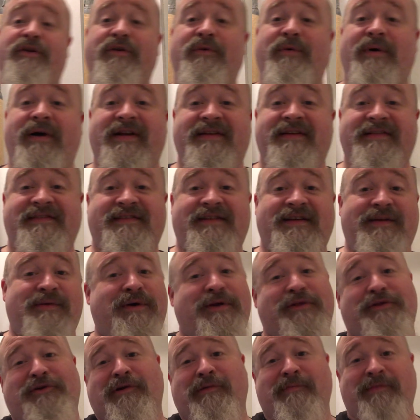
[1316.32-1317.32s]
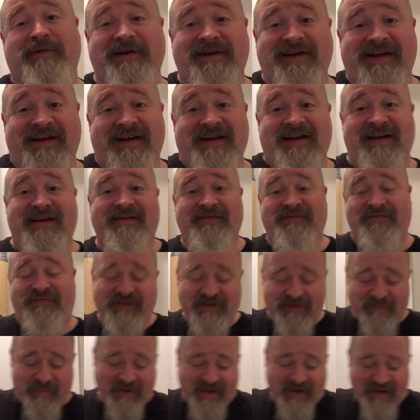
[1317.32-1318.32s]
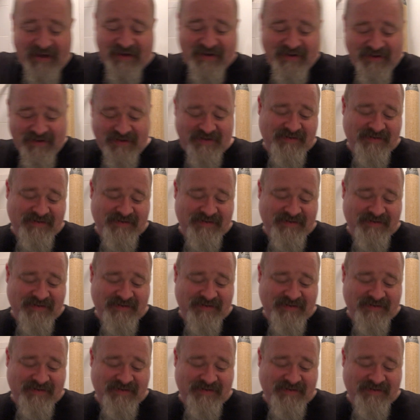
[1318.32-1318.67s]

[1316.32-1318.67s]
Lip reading: do want to see whether I'm going to have feedback